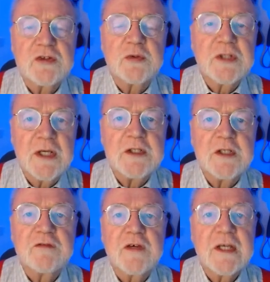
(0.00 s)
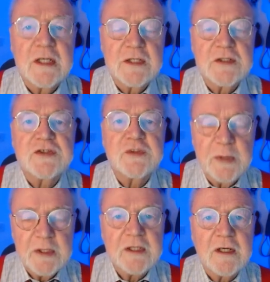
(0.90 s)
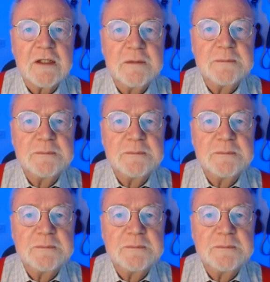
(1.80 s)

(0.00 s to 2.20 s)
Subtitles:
to a native English speaker.